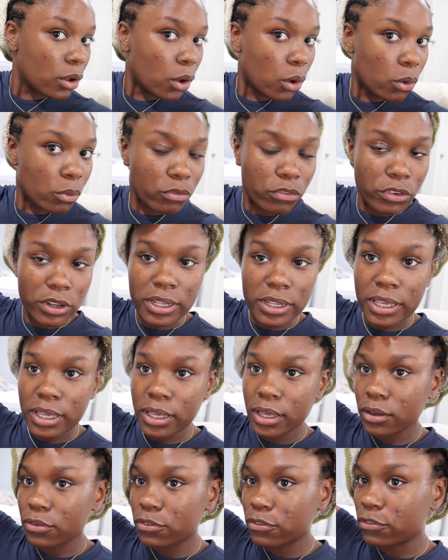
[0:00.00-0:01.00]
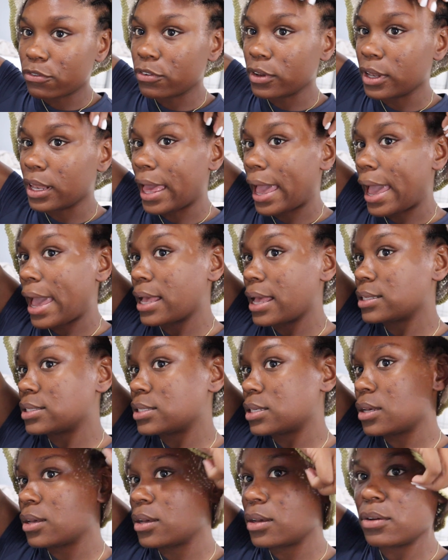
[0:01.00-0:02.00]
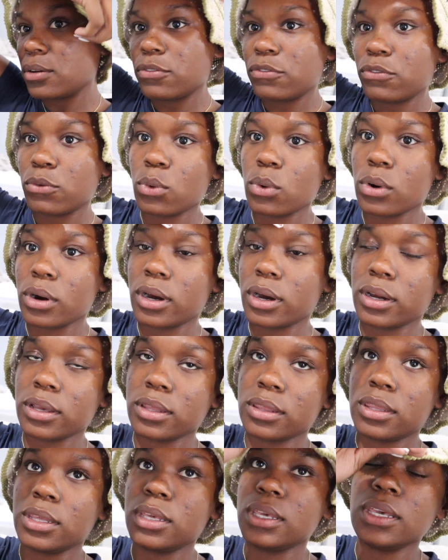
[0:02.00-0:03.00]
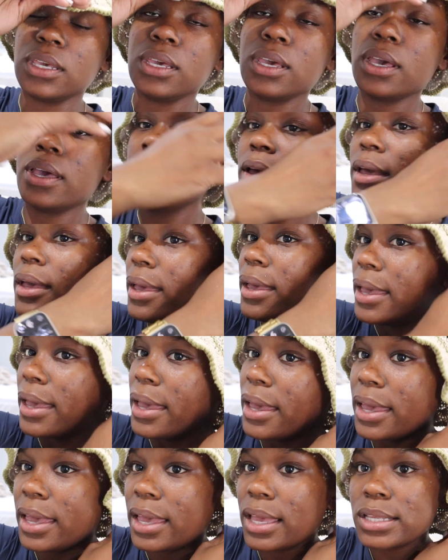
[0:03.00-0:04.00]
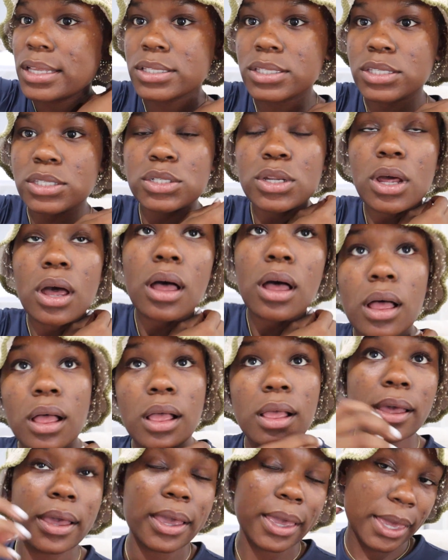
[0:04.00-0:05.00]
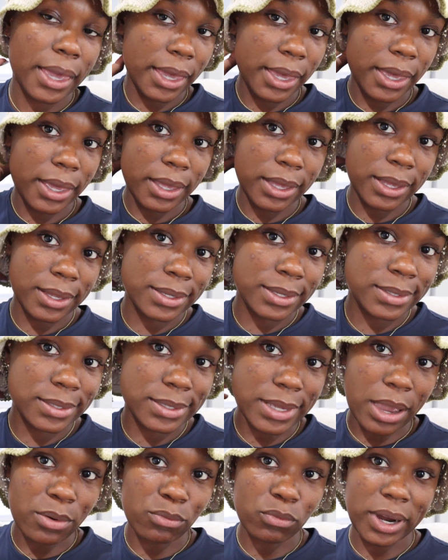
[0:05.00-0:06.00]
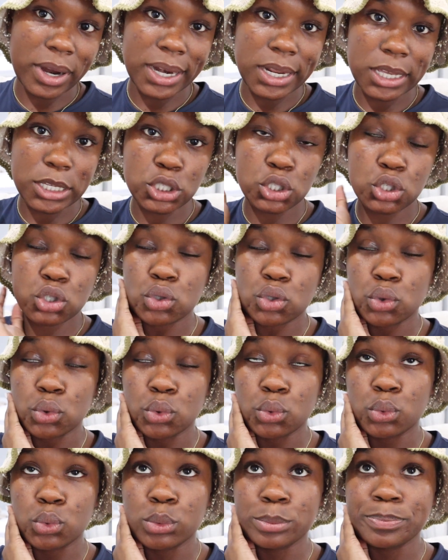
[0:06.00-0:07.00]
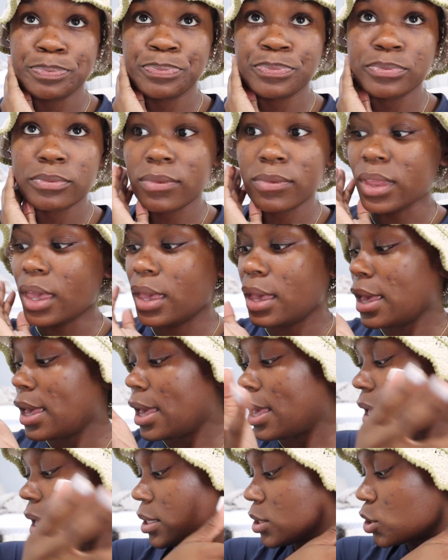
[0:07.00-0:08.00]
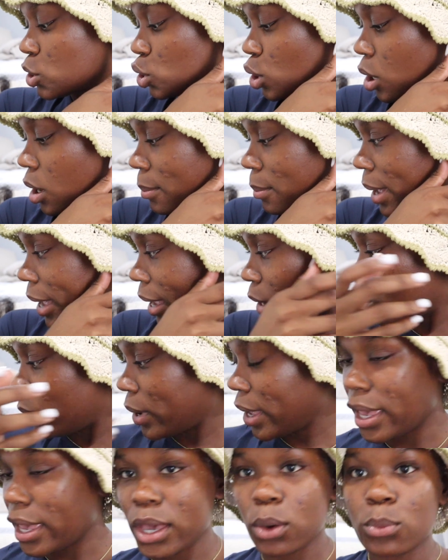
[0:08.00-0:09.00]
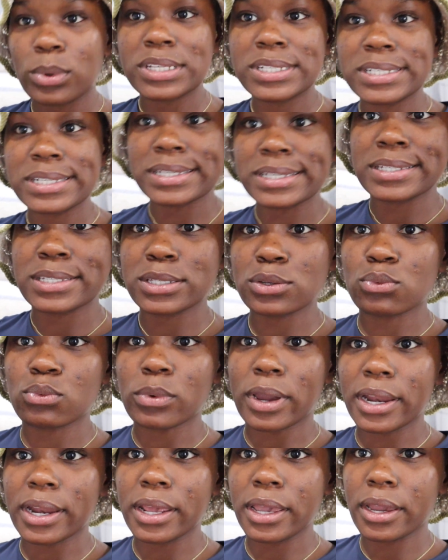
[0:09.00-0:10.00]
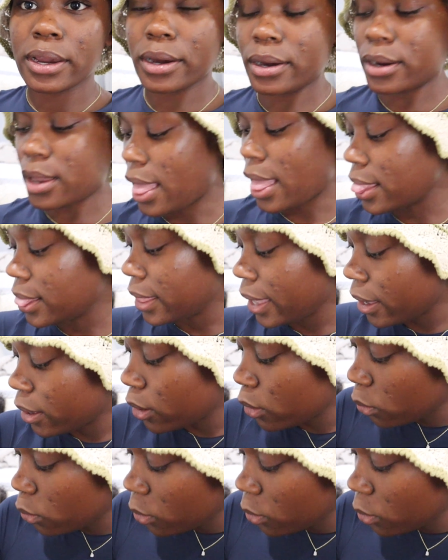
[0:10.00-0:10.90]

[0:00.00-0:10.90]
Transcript: hopefully flat for the install and i'm ready to install my wig which is right here hello